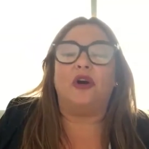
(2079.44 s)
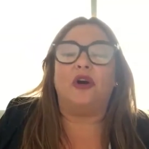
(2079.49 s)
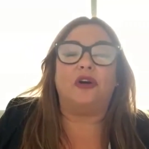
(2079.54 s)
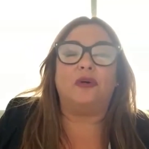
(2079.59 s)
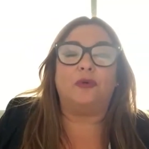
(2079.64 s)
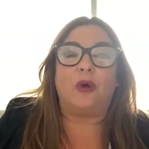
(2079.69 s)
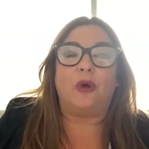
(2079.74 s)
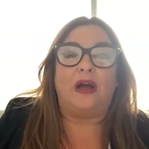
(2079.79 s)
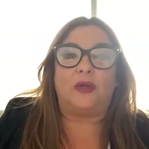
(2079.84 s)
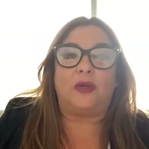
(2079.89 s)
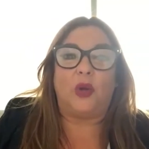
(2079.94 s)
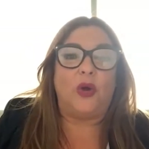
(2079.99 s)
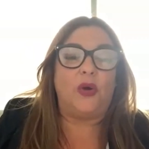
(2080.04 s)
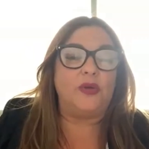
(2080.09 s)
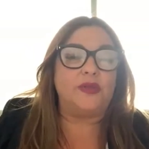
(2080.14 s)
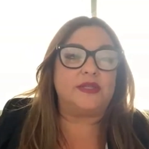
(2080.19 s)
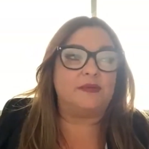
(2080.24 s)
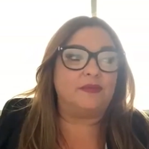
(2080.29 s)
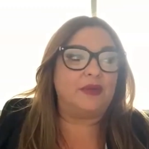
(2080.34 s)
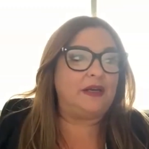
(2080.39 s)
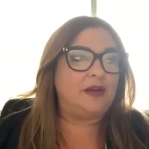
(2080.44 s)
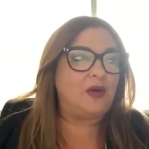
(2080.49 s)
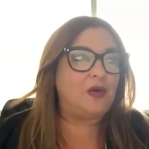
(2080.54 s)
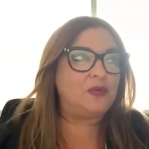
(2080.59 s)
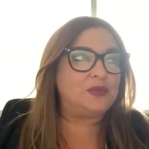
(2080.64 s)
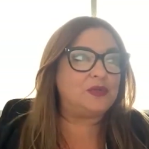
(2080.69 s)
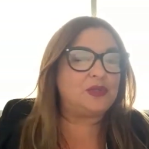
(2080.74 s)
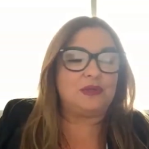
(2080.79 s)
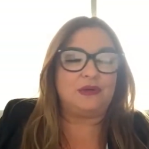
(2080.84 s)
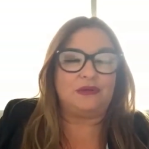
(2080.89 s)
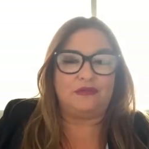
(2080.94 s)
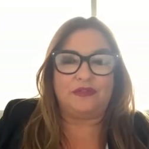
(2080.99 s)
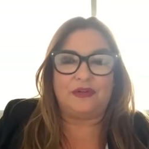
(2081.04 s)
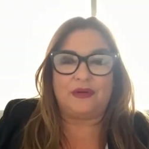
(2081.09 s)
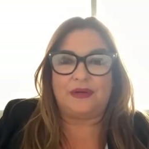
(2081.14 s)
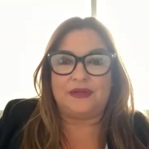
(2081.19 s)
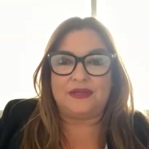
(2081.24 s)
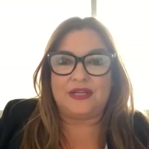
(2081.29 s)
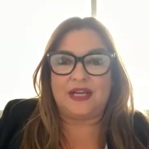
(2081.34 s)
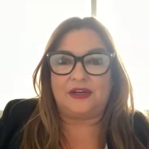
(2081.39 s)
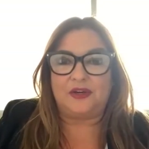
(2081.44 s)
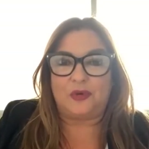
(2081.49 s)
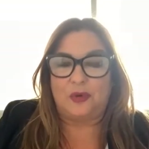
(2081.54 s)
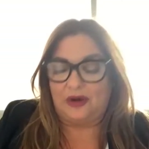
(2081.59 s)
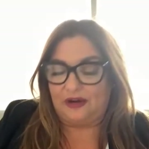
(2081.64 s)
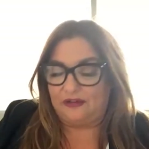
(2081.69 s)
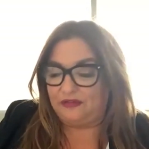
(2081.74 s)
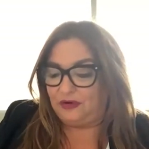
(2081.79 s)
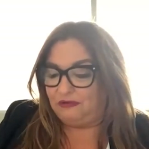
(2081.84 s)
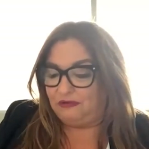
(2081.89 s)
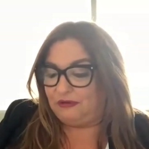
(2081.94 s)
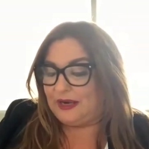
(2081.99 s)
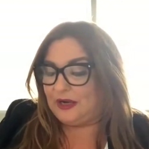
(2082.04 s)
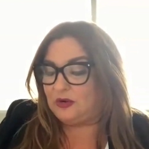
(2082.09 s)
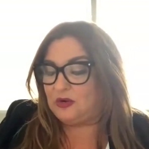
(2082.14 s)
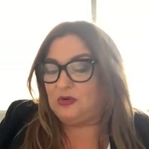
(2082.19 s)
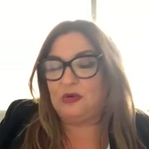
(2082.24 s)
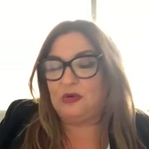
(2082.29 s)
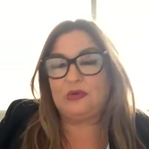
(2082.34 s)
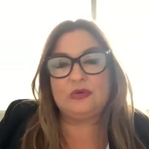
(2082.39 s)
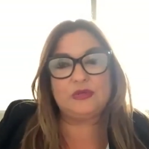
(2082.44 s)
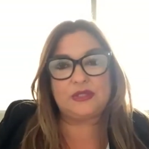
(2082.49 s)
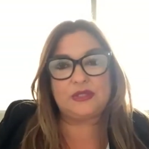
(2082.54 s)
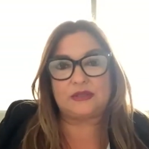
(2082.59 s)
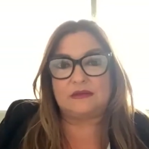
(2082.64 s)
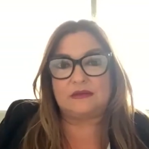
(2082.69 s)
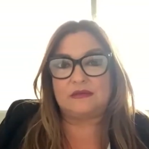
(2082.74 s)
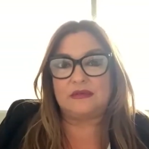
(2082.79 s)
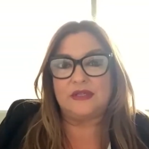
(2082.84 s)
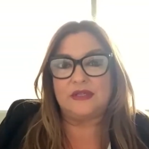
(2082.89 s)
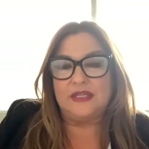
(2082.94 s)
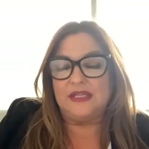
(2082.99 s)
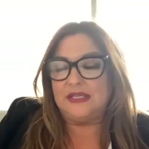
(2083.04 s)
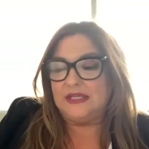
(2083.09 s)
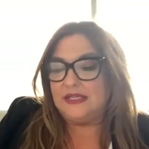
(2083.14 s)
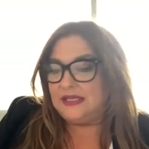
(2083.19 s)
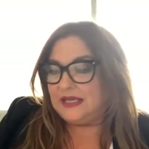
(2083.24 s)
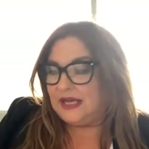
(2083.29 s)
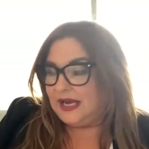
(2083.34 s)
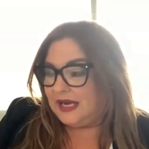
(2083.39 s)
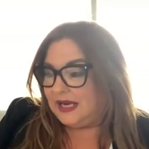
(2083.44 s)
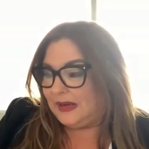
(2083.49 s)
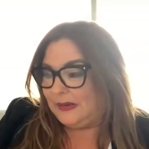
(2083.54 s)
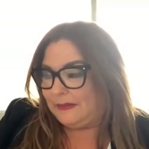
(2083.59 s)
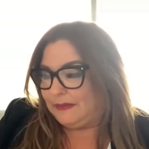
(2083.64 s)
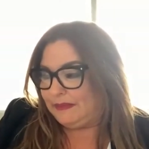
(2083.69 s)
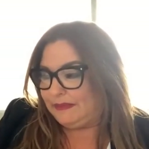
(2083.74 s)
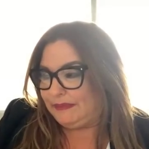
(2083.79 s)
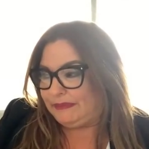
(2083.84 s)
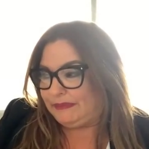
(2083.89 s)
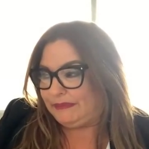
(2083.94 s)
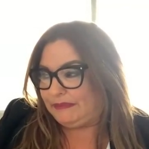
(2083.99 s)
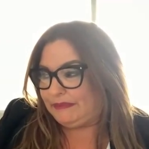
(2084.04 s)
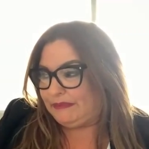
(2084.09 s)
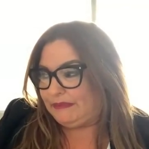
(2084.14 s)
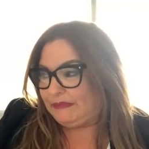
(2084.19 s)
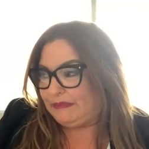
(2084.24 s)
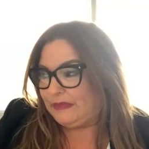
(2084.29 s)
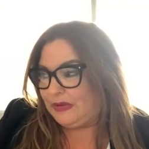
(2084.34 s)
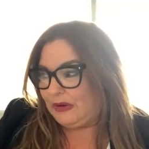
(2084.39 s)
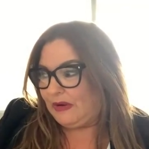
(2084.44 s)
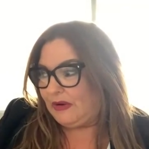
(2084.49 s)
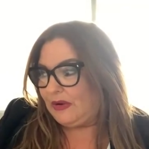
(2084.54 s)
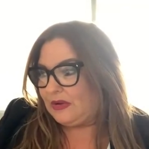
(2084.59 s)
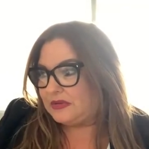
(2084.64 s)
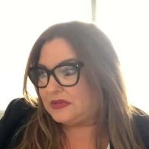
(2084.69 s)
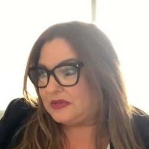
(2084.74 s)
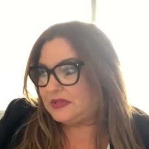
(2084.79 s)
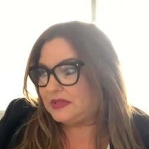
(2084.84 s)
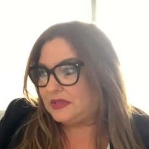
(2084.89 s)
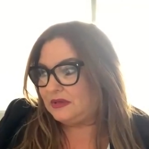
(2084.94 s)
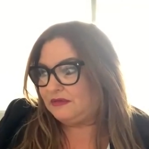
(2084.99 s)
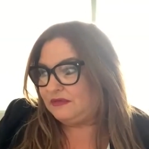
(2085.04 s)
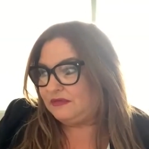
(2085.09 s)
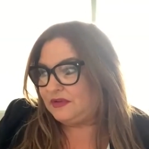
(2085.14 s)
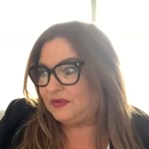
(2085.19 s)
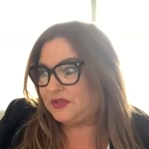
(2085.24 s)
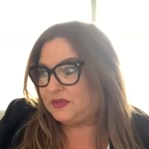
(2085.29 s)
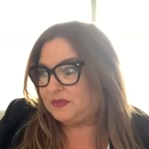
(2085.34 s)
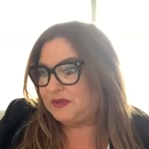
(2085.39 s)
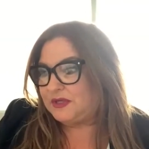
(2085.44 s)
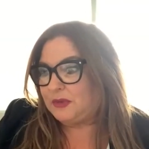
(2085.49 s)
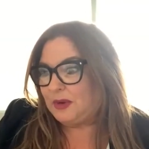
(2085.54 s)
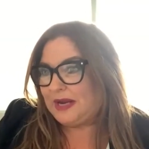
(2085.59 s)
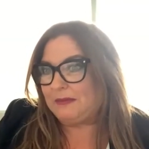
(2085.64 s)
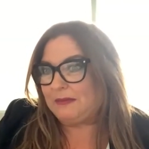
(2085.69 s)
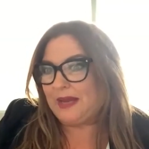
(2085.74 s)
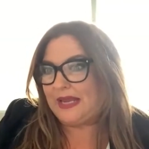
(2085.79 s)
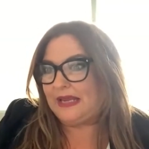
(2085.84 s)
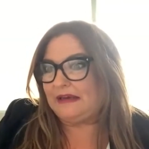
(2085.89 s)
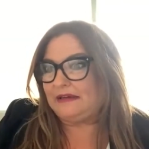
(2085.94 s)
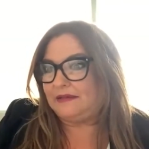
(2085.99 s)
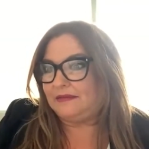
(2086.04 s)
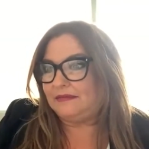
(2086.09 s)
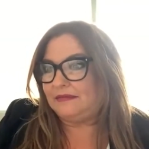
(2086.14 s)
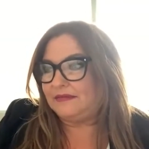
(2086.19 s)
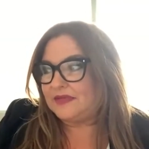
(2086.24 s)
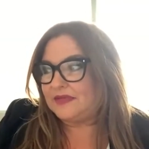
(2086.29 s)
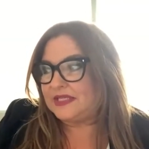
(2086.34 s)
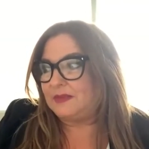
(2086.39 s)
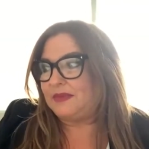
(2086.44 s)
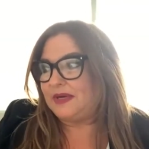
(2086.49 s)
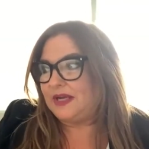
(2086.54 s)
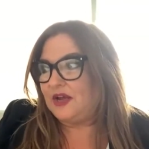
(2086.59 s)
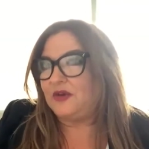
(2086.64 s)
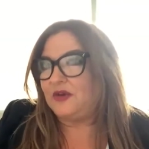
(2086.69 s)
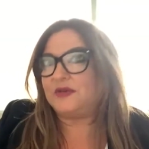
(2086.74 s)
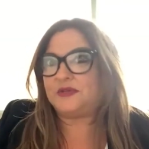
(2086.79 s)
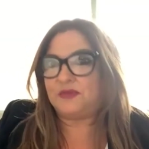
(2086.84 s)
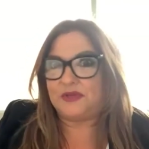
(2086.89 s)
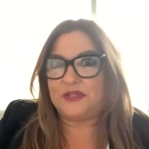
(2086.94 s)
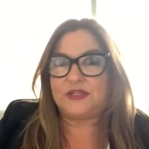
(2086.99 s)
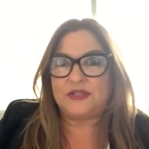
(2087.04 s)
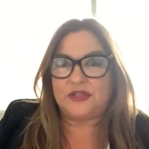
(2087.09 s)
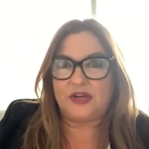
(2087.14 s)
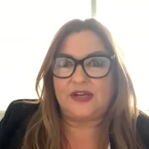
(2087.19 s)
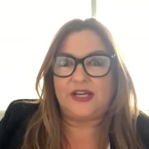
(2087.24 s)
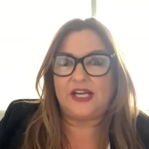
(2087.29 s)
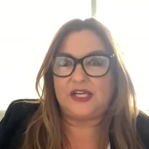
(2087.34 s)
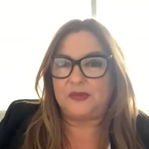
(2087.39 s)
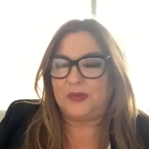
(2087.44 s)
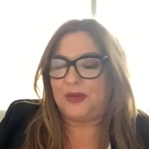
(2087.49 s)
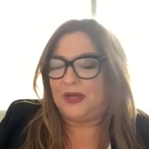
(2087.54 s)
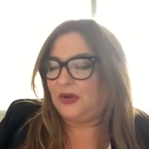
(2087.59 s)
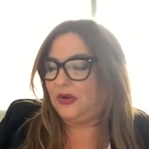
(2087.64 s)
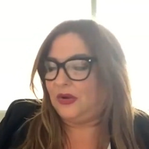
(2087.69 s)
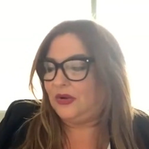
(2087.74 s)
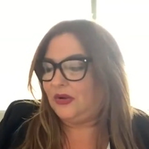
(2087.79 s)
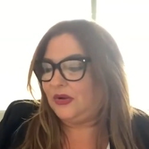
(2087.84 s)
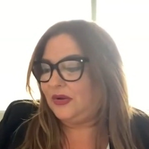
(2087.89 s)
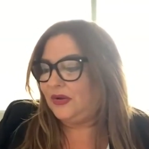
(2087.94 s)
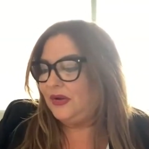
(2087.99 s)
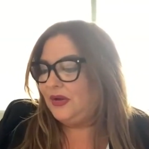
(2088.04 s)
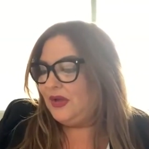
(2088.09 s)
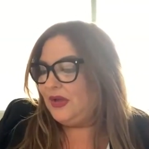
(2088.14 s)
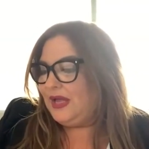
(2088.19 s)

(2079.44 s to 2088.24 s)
got quite close. I mean, I was sort of done quite a few recalls and, um, you know, I was sort of, it was between me and somebody else, which turned out to be her.